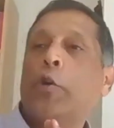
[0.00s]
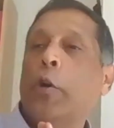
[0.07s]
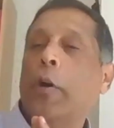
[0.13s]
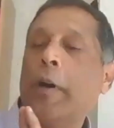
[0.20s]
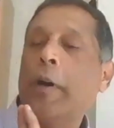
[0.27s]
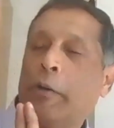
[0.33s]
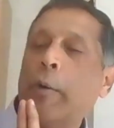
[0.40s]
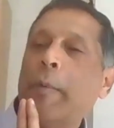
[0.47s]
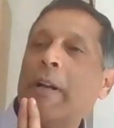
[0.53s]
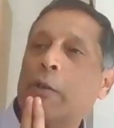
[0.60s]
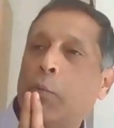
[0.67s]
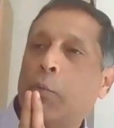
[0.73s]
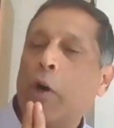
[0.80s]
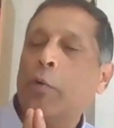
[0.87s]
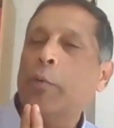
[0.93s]
to, to, Thomas,
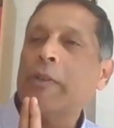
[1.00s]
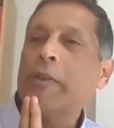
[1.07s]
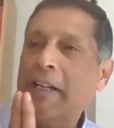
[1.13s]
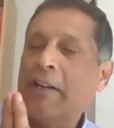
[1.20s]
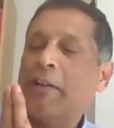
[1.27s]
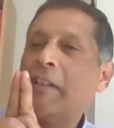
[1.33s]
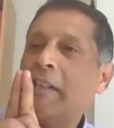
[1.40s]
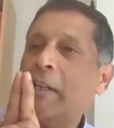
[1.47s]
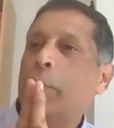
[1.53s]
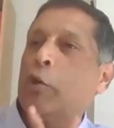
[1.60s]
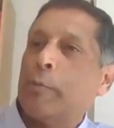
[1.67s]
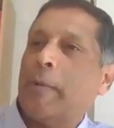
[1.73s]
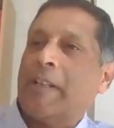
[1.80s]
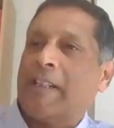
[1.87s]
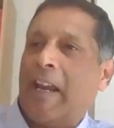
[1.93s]
what was interesting, which
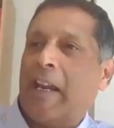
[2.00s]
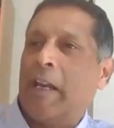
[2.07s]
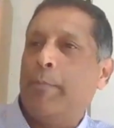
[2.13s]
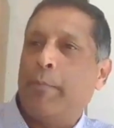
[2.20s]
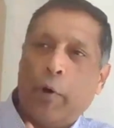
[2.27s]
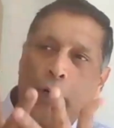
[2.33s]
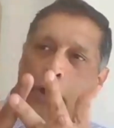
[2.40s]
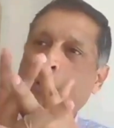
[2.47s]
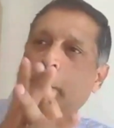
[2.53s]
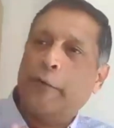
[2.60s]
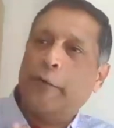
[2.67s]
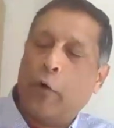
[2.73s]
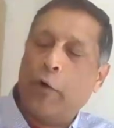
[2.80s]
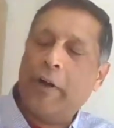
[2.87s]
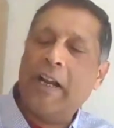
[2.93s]
is my second point, which
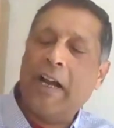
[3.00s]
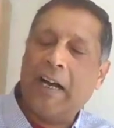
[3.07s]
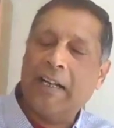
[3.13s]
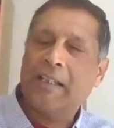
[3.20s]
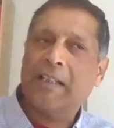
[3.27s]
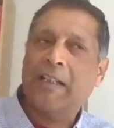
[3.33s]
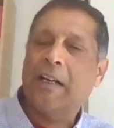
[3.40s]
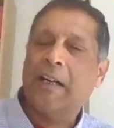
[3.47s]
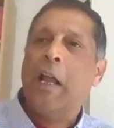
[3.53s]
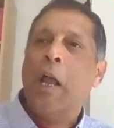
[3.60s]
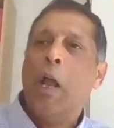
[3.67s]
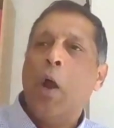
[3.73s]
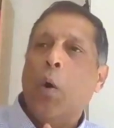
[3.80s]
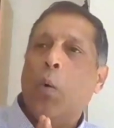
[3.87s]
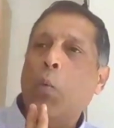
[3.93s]
you've already answered,
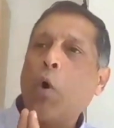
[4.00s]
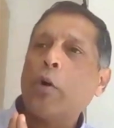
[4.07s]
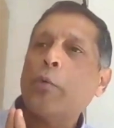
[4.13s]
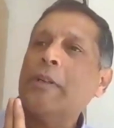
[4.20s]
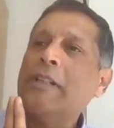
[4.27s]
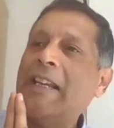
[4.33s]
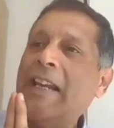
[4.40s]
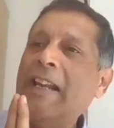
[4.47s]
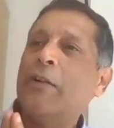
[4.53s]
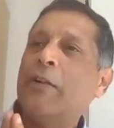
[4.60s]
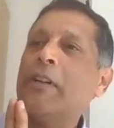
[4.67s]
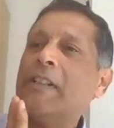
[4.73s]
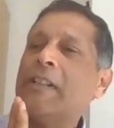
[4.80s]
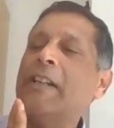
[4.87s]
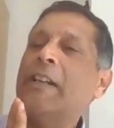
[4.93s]
what was
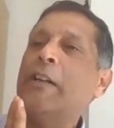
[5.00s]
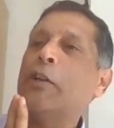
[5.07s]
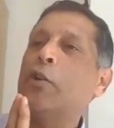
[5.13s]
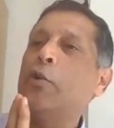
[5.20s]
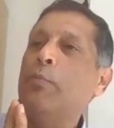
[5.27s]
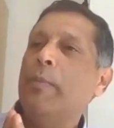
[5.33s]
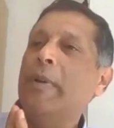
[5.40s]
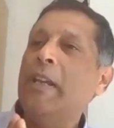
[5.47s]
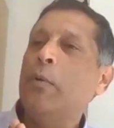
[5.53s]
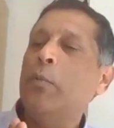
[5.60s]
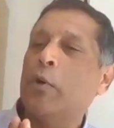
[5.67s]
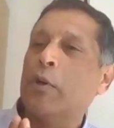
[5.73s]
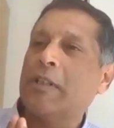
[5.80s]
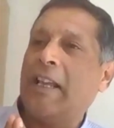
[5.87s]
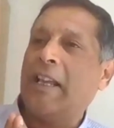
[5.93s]
interesting to me
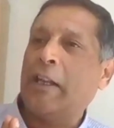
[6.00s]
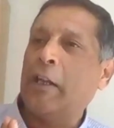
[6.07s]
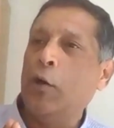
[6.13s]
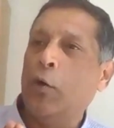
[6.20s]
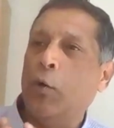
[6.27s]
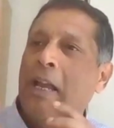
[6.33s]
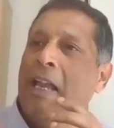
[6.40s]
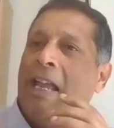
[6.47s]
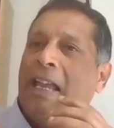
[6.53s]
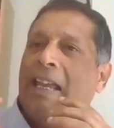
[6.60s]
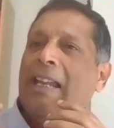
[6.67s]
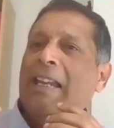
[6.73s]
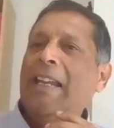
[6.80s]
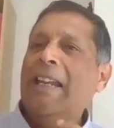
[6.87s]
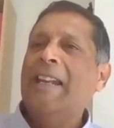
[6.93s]
was that you know
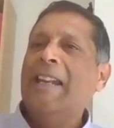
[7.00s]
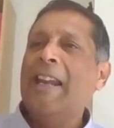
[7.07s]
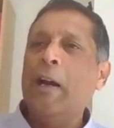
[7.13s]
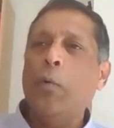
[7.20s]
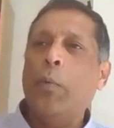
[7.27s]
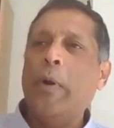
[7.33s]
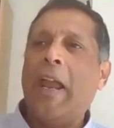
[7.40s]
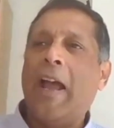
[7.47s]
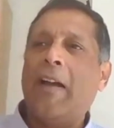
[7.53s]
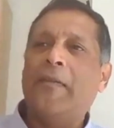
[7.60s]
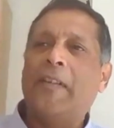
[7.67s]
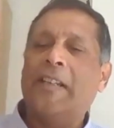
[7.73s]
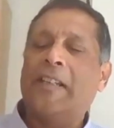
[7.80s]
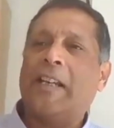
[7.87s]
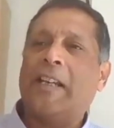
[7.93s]
in india we have
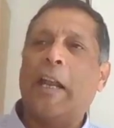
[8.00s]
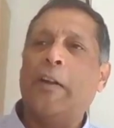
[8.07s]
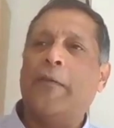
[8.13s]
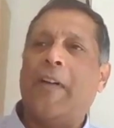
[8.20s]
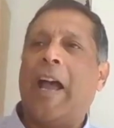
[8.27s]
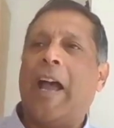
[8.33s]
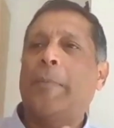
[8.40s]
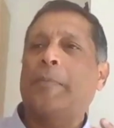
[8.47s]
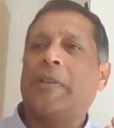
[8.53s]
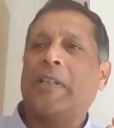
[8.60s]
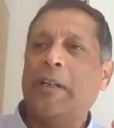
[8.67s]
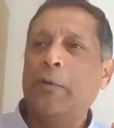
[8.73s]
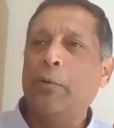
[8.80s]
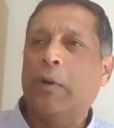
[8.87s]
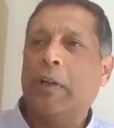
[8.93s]
this kind of
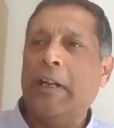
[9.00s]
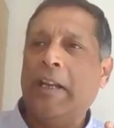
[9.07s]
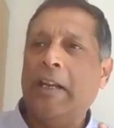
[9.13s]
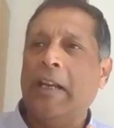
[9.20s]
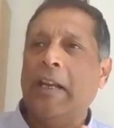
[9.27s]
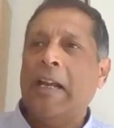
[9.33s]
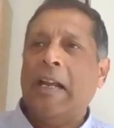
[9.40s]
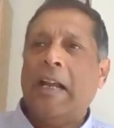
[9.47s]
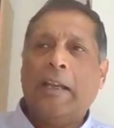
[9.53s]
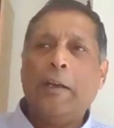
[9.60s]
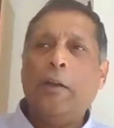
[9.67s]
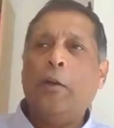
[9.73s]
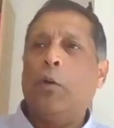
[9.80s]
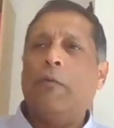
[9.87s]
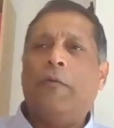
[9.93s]
absolutely
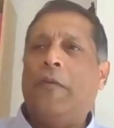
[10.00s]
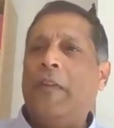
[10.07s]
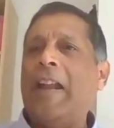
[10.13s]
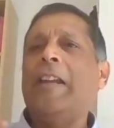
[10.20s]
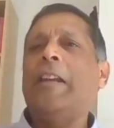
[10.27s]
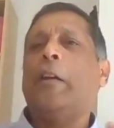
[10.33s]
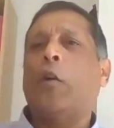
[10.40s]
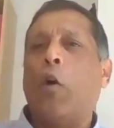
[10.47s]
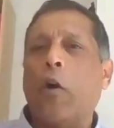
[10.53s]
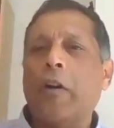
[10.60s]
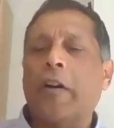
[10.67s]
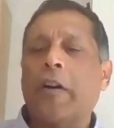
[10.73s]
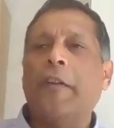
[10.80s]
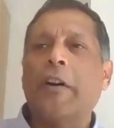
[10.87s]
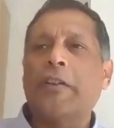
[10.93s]
you know very
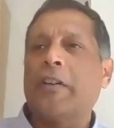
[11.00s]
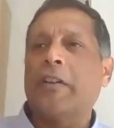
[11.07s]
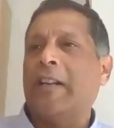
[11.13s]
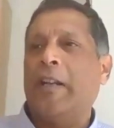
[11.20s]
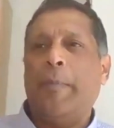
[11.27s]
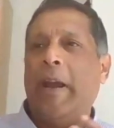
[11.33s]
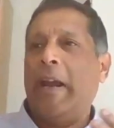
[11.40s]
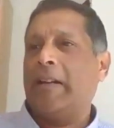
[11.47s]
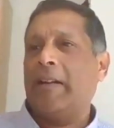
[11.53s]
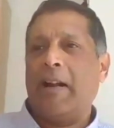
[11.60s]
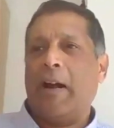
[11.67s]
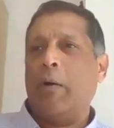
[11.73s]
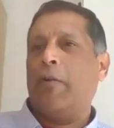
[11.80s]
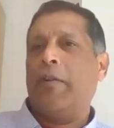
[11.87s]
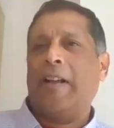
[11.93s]
controversial debate
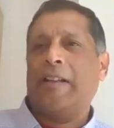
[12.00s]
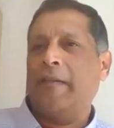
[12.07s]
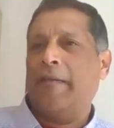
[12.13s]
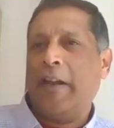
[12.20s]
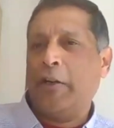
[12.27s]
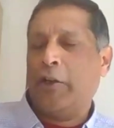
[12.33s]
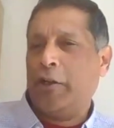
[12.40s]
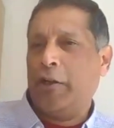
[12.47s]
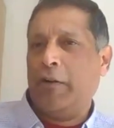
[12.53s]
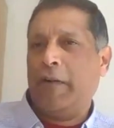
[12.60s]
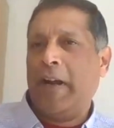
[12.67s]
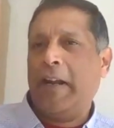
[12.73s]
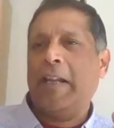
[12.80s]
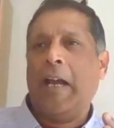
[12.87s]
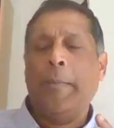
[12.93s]
around reservation
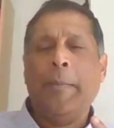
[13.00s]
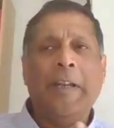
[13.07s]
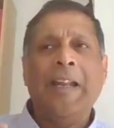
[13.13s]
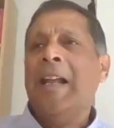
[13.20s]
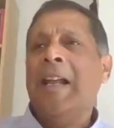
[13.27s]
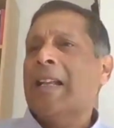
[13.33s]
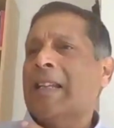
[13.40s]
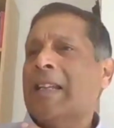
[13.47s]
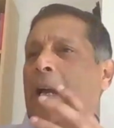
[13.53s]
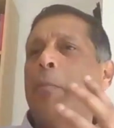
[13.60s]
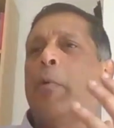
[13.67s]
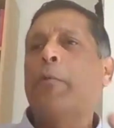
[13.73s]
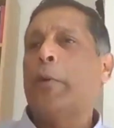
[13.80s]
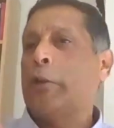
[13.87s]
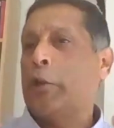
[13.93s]
right i mean some
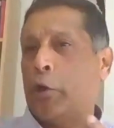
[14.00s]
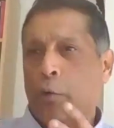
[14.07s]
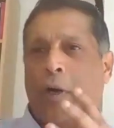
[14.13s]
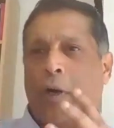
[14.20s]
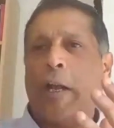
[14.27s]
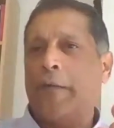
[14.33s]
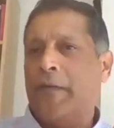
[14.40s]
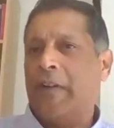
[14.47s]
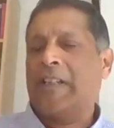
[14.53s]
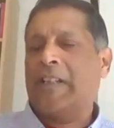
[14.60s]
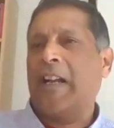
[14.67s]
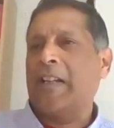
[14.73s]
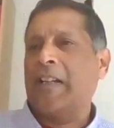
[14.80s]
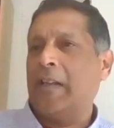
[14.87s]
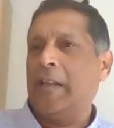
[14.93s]
of which you kind of
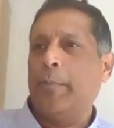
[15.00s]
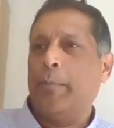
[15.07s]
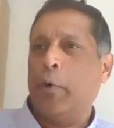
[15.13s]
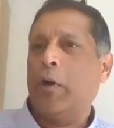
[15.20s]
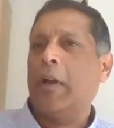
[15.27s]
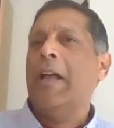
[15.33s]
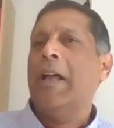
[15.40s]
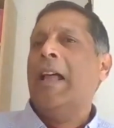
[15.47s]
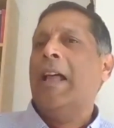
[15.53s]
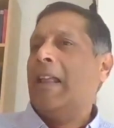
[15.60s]
discuss in the book